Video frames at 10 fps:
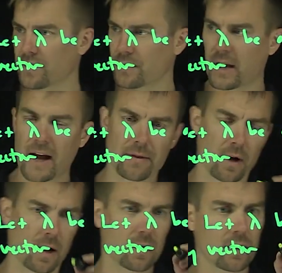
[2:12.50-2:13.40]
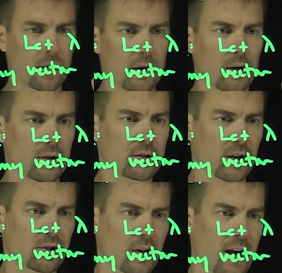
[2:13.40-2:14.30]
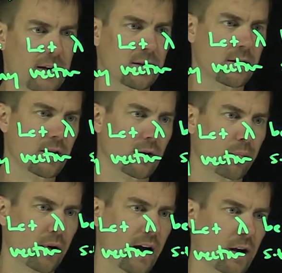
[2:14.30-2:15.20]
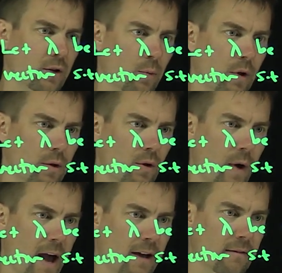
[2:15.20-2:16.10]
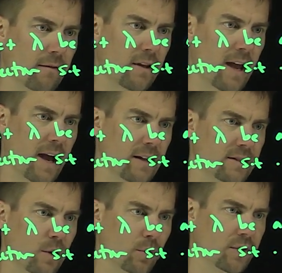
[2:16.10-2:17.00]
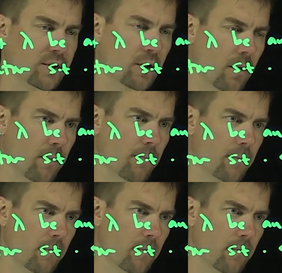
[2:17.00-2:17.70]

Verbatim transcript: since there's a hat there, such that the inner product with u hat and v hat is equal to 0.